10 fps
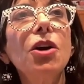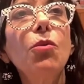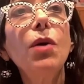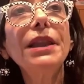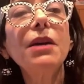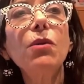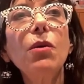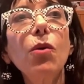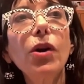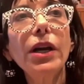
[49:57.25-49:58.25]
what they
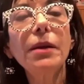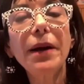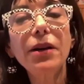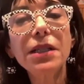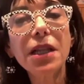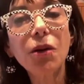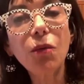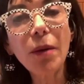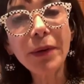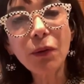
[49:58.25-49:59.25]
were worried about is that a
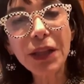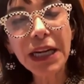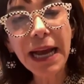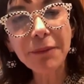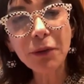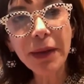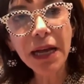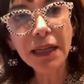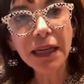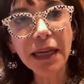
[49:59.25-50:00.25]
woman with an
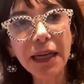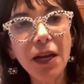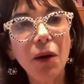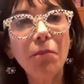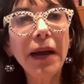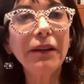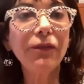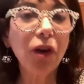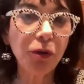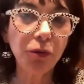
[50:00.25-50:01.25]
abnormality might
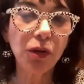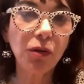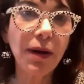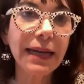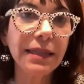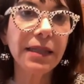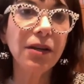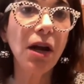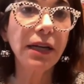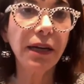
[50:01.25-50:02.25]
fall through the cracks and
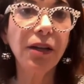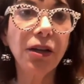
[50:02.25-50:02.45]
not